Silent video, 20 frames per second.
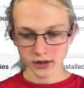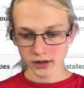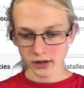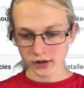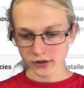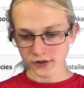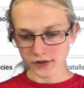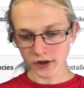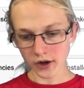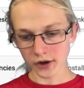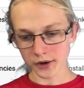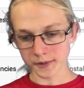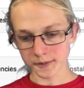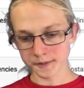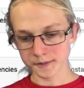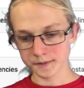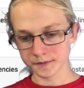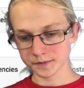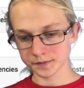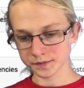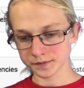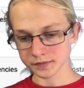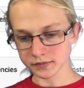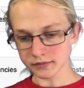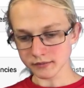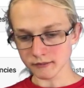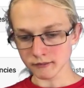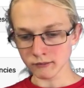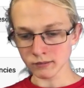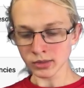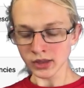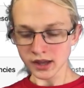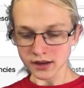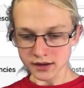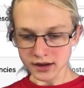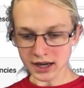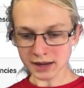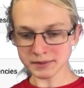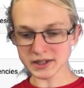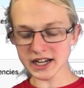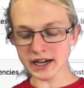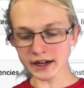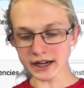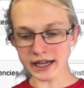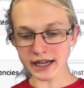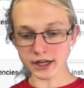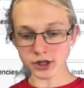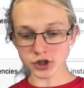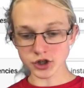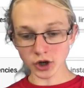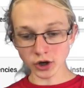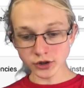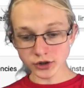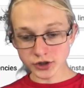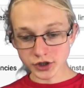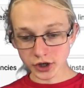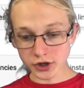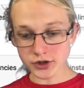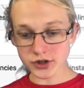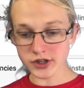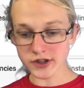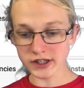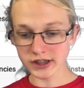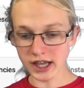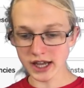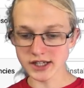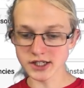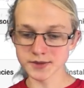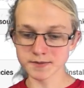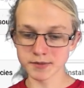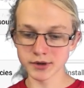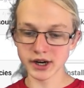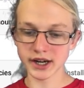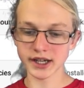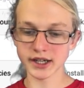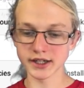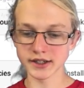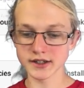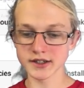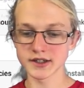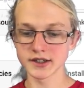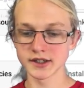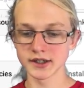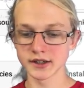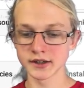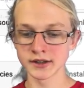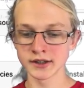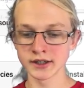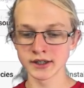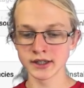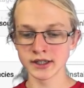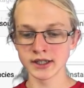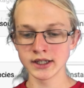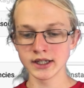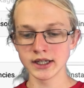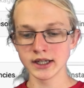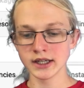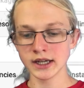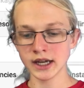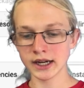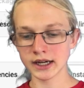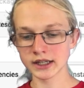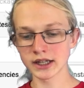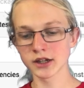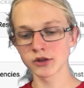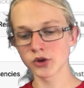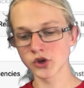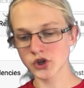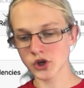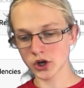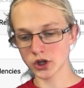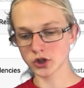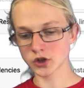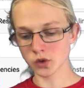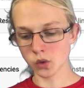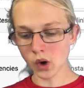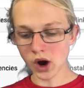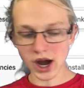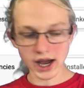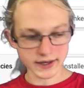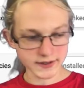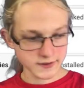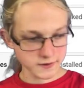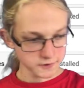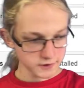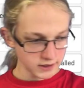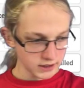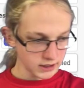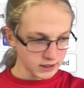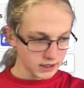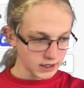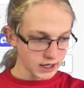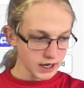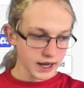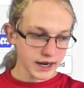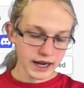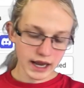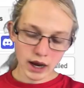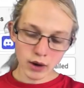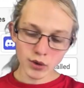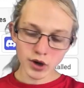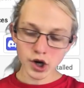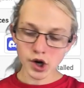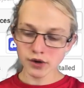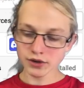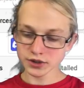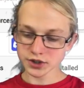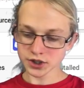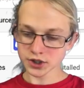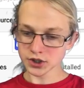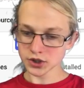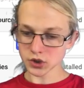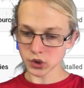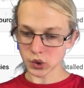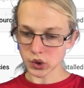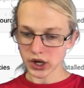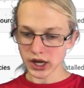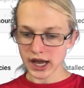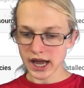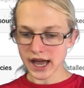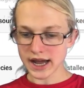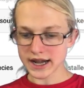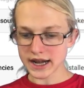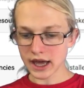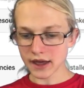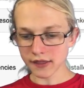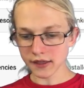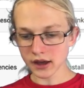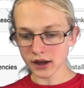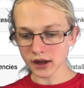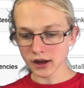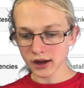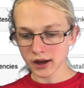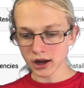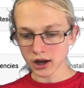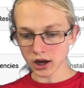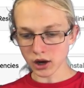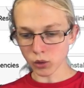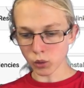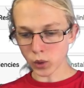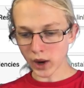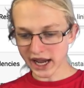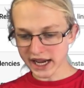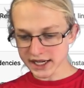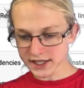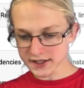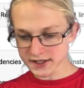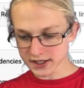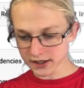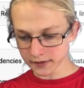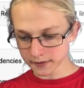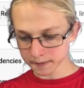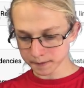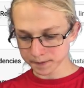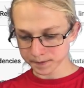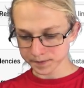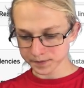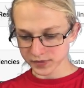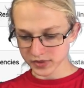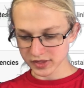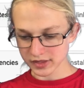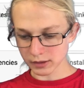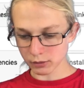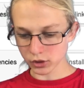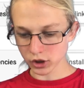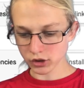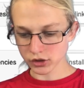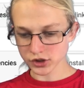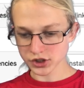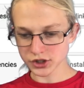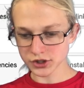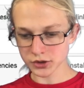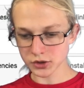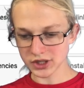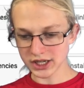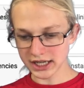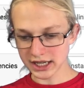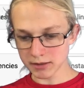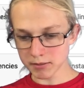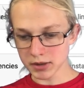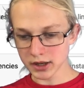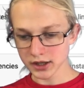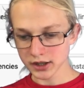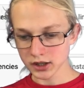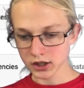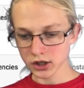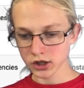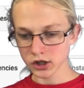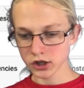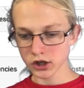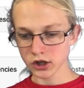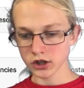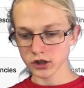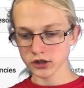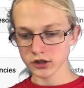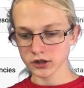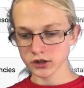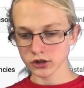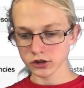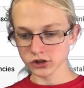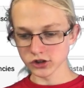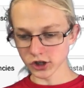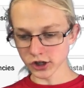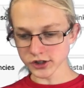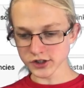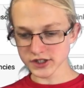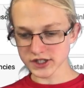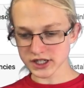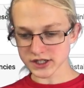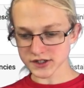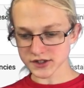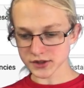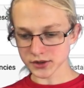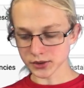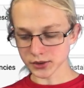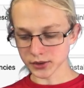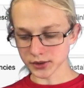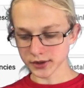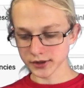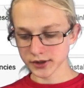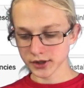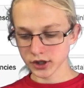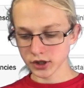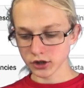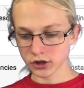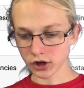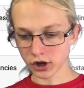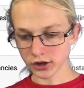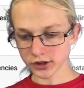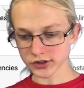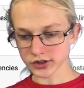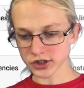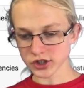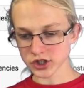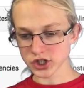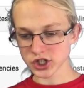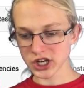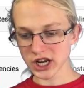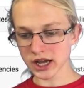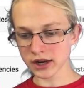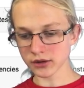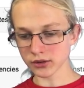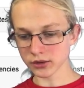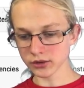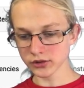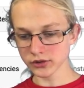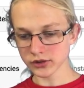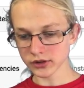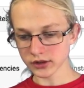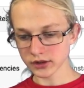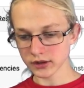So come down here, don't go to the last bracket, and click return twice. And now we're going to do another await, then we're going to do lib.discord.channels,